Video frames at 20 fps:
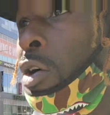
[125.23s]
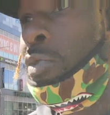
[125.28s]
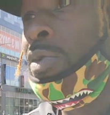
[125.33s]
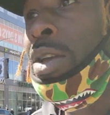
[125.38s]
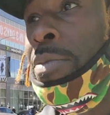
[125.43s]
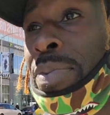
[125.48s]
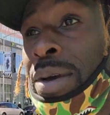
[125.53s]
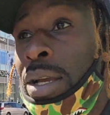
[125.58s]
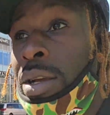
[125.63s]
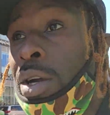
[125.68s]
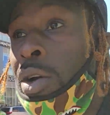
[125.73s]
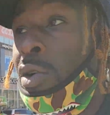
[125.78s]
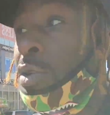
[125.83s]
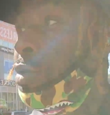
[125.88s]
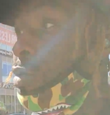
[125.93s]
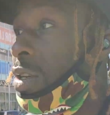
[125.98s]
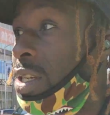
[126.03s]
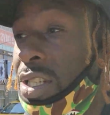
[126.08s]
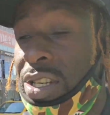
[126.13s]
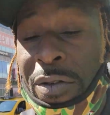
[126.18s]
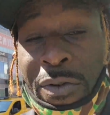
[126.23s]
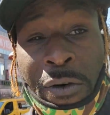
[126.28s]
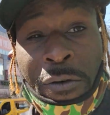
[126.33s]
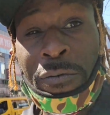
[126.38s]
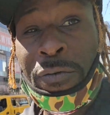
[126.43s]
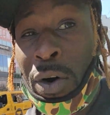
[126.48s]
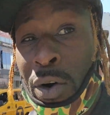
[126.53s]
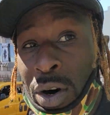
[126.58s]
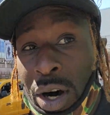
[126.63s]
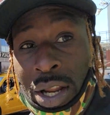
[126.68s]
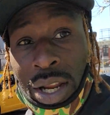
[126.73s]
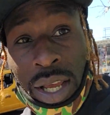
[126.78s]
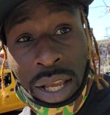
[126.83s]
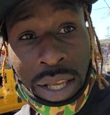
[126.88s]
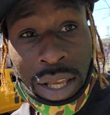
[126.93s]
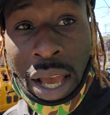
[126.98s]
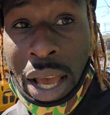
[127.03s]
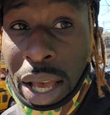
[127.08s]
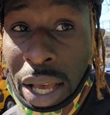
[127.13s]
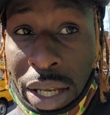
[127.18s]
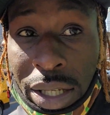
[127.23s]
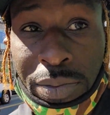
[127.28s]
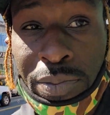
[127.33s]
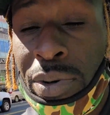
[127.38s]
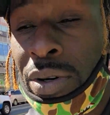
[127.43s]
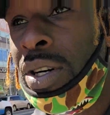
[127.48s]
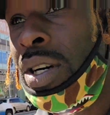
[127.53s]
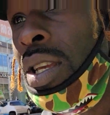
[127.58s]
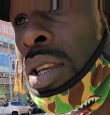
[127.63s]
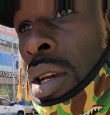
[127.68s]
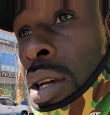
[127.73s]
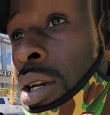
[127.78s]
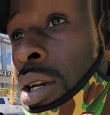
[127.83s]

we've been going through this shit for 400 years, boy.